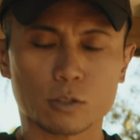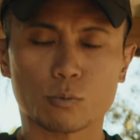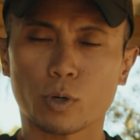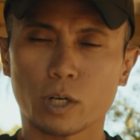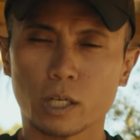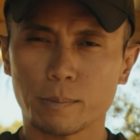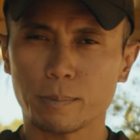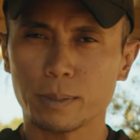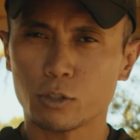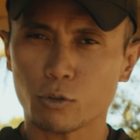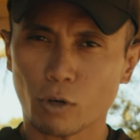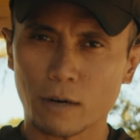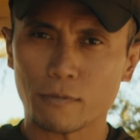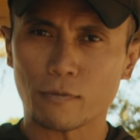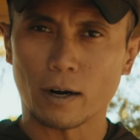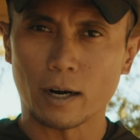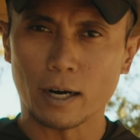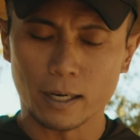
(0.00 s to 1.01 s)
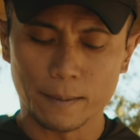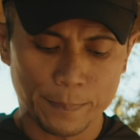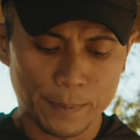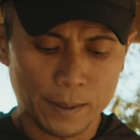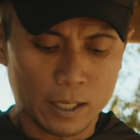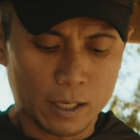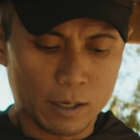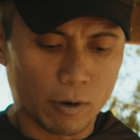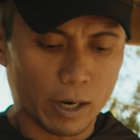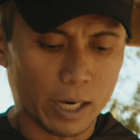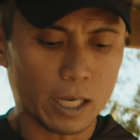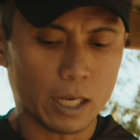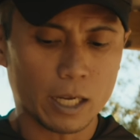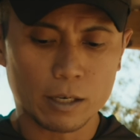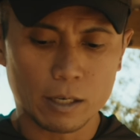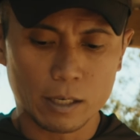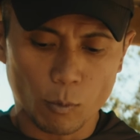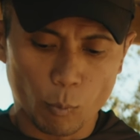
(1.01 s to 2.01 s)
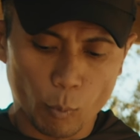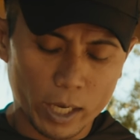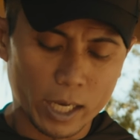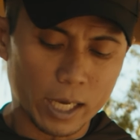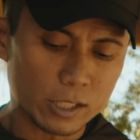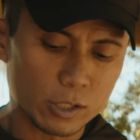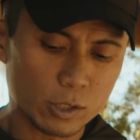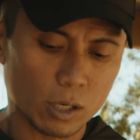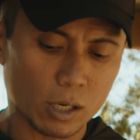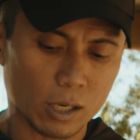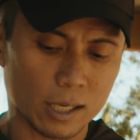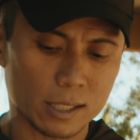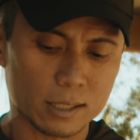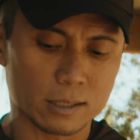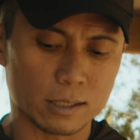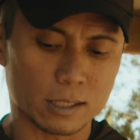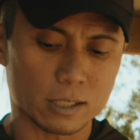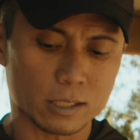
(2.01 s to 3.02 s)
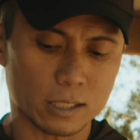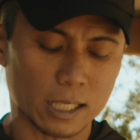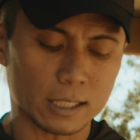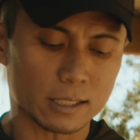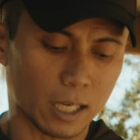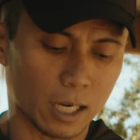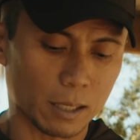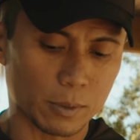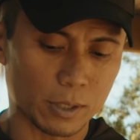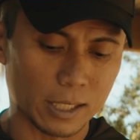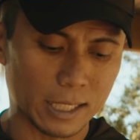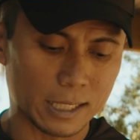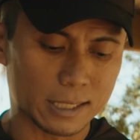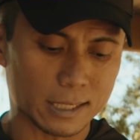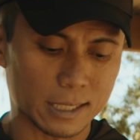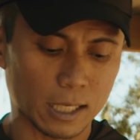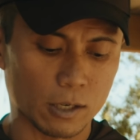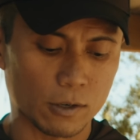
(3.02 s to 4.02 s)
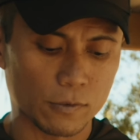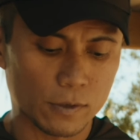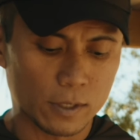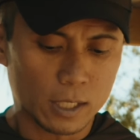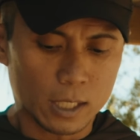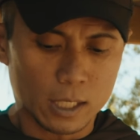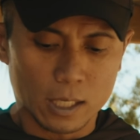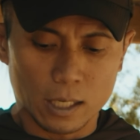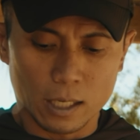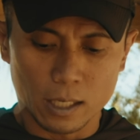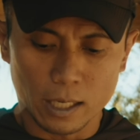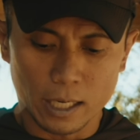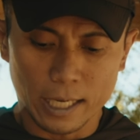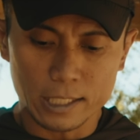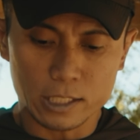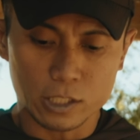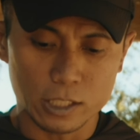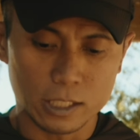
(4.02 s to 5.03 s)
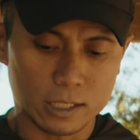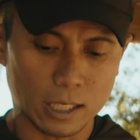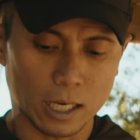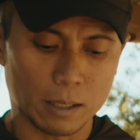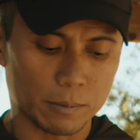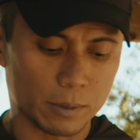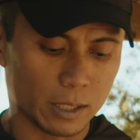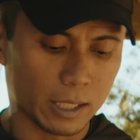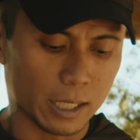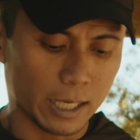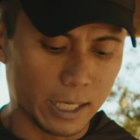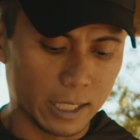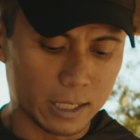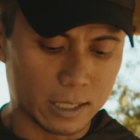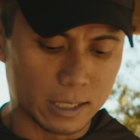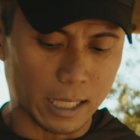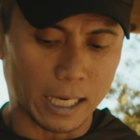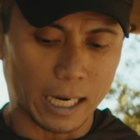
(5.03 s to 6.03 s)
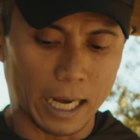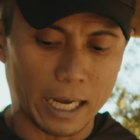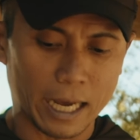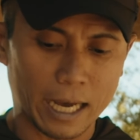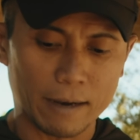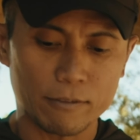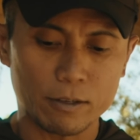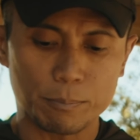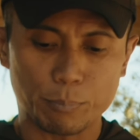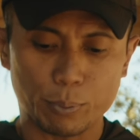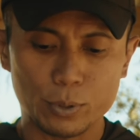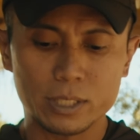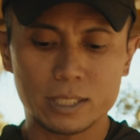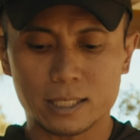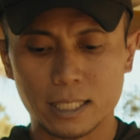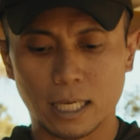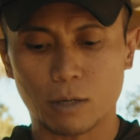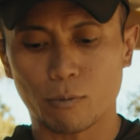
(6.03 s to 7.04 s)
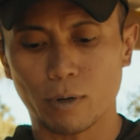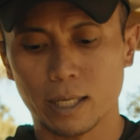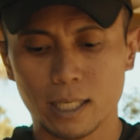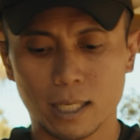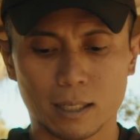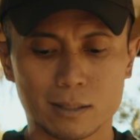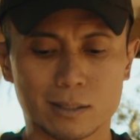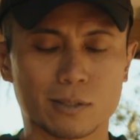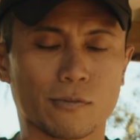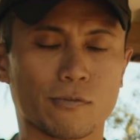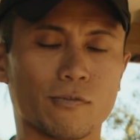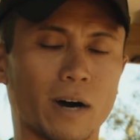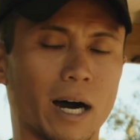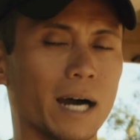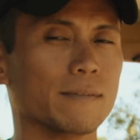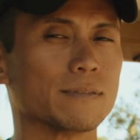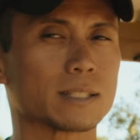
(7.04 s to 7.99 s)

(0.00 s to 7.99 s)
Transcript: we're going to be dry firing, right? And the way I utilize the shot timer itself, SG timer, is that I have it preset right now to 5